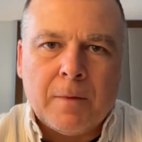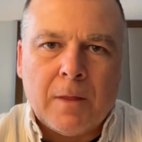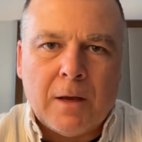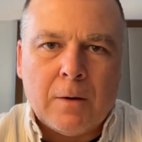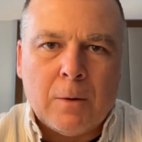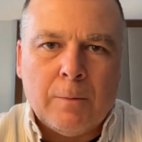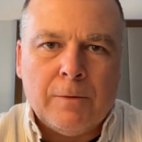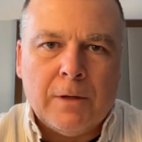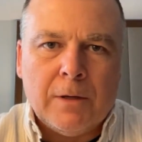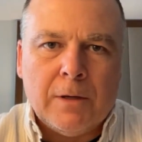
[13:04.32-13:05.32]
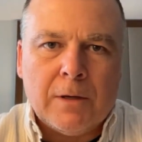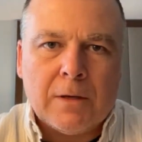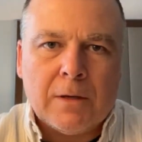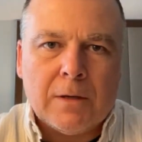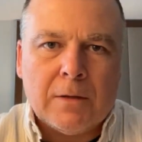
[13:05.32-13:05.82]
that hopefully Ida
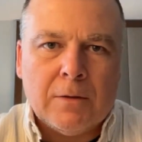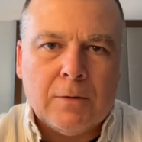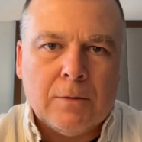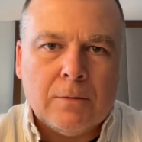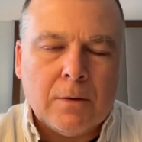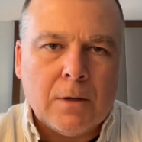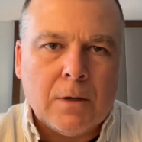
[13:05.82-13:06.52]
can get to.